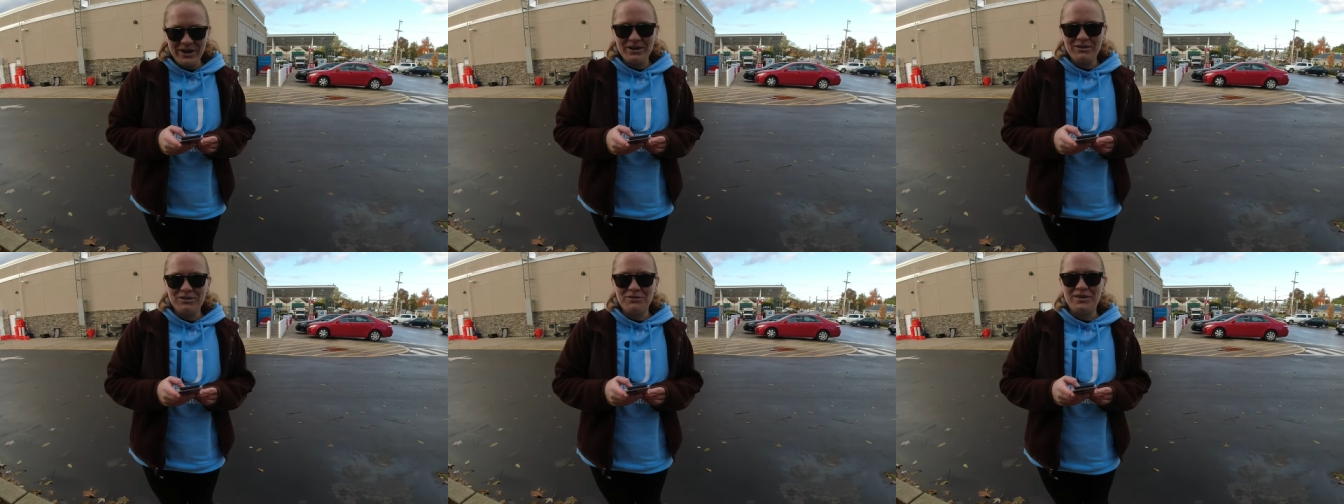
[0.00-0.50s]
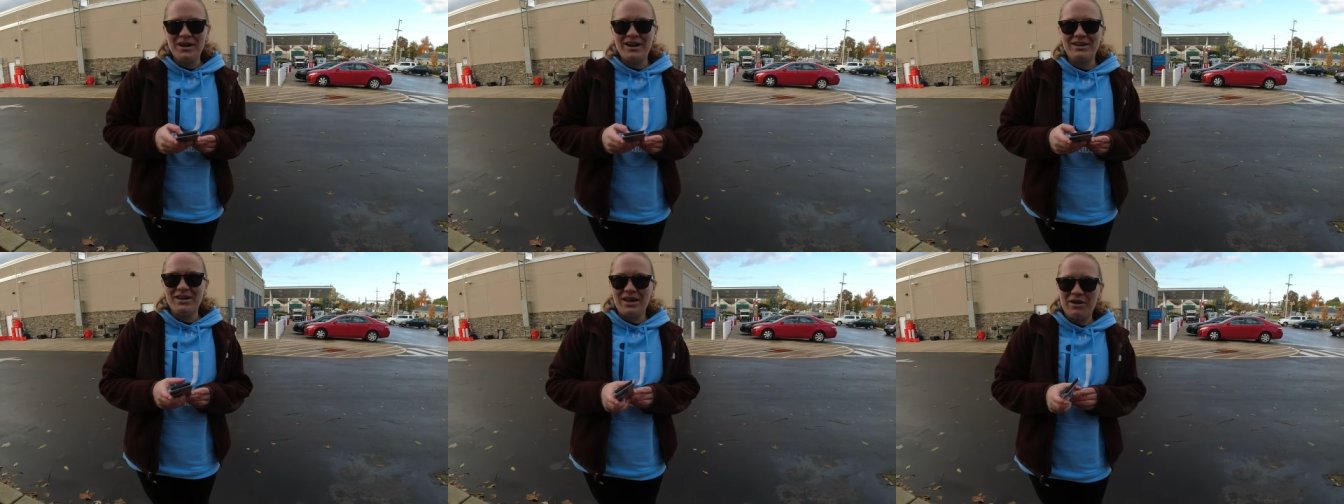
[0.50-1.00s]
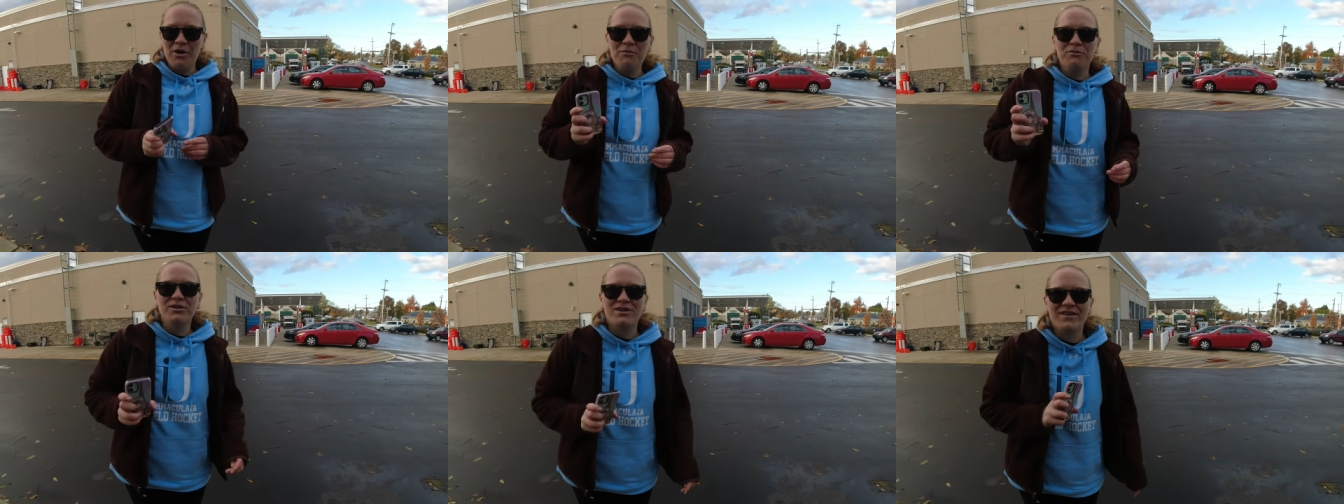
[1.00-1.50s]
here to find and
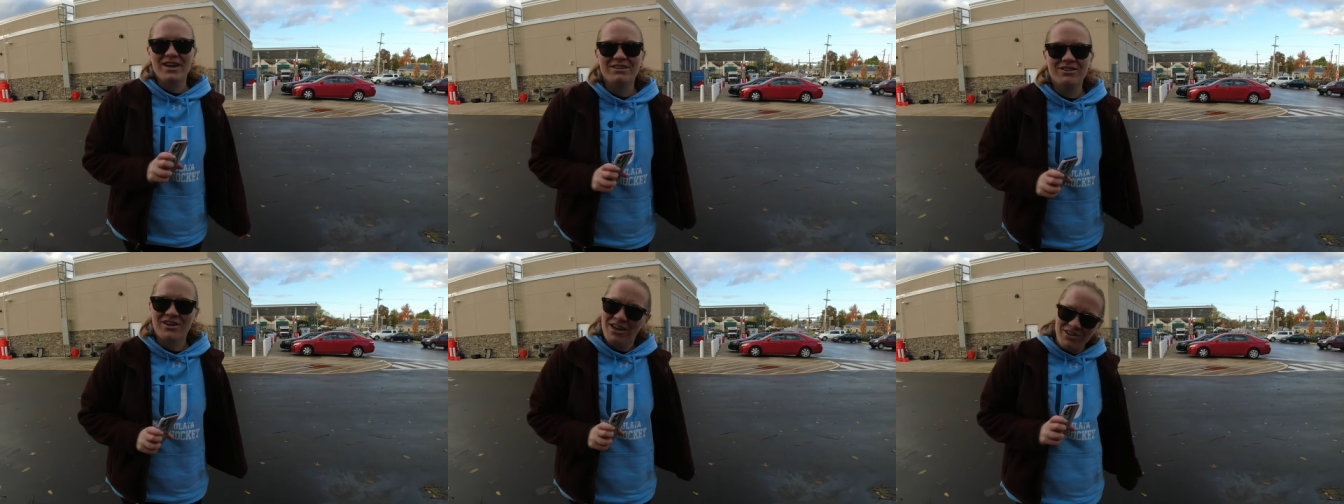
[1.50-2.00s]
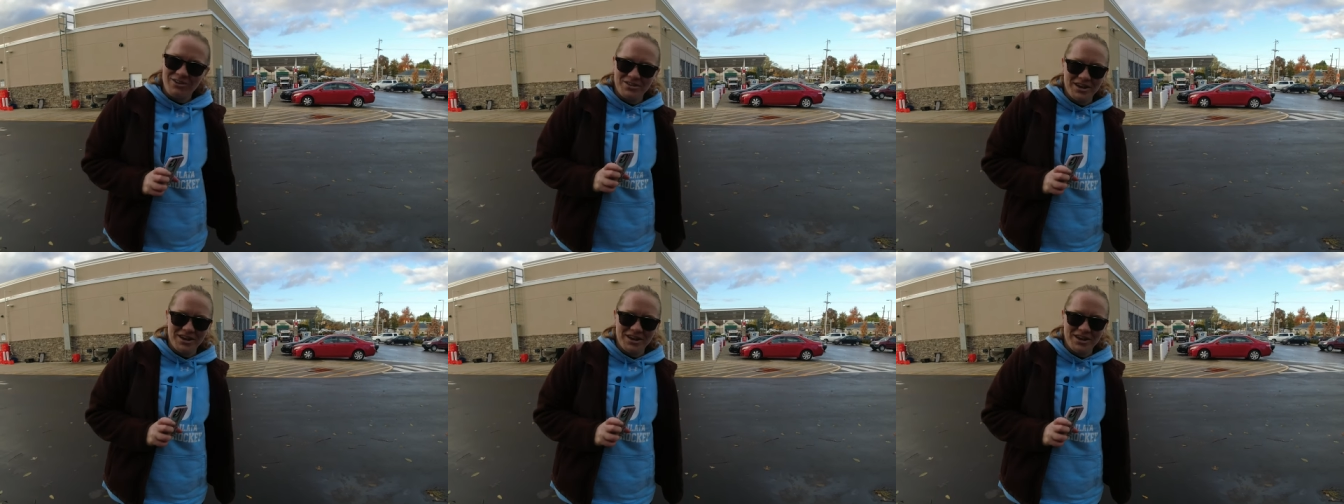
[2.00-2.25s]
hopefully avenge another